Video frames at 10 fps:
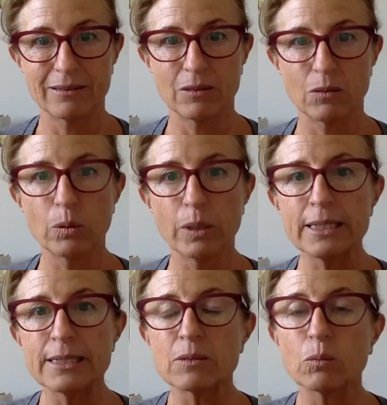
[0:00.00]
What
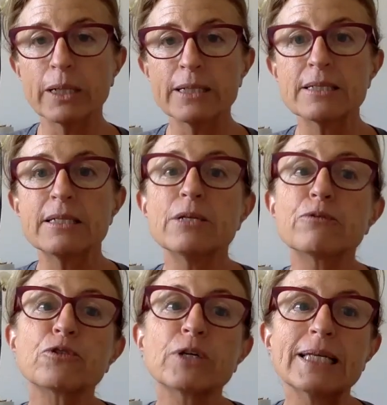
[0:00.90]
is
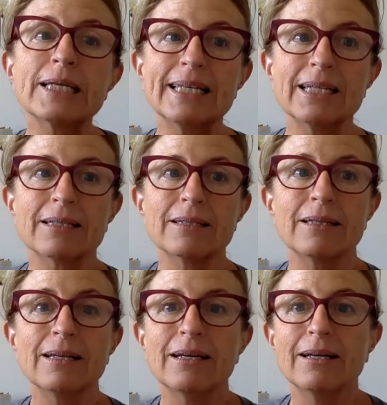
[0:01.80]
different in
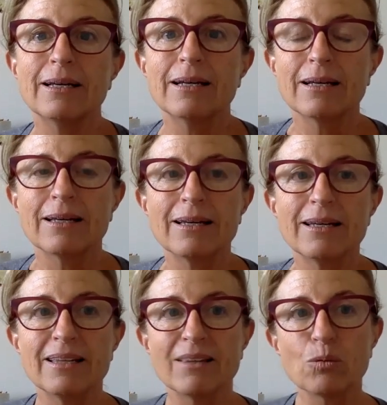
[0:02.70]

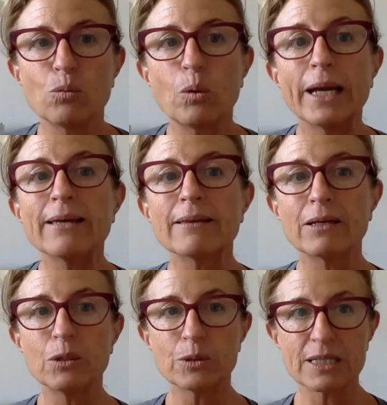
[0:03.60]
the way that
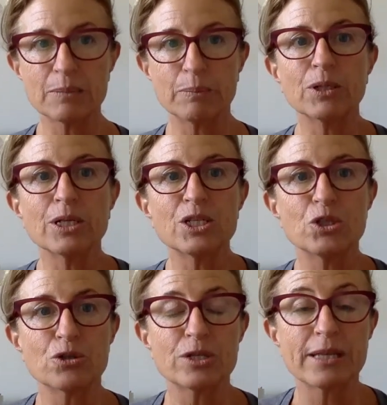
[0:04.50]
you experience
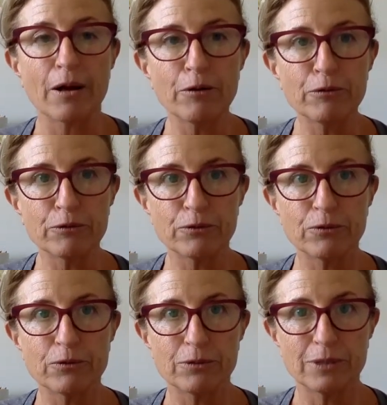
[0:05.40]
yourself,
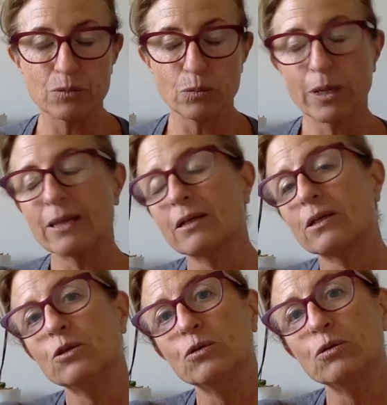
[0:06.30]
in the way that
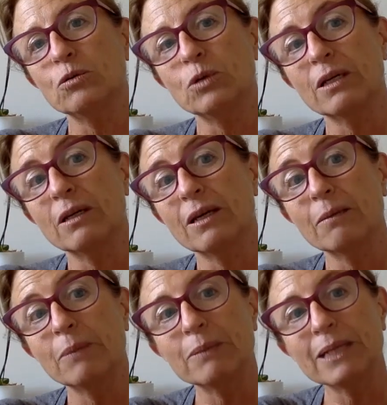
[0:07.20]
you, in
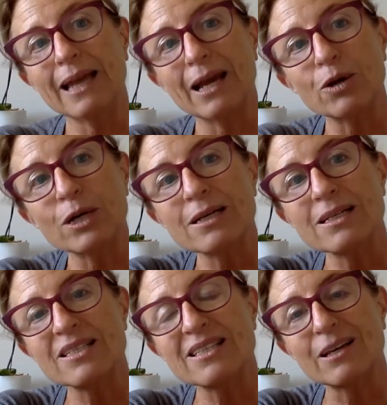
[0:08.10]
maybe
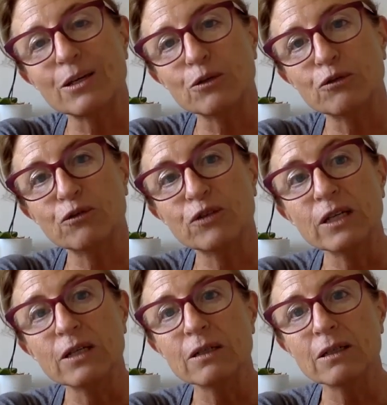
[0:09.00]
areas that you
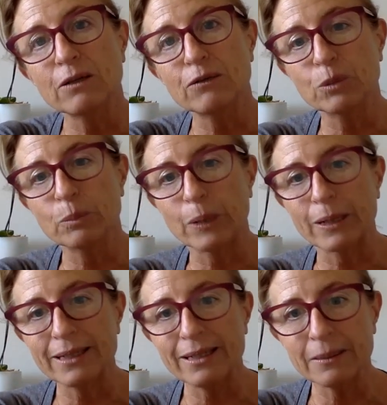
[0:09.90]
feel of your
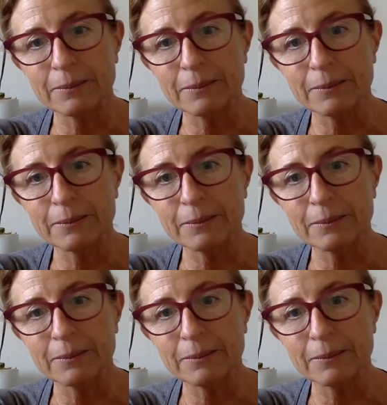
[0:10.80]
body.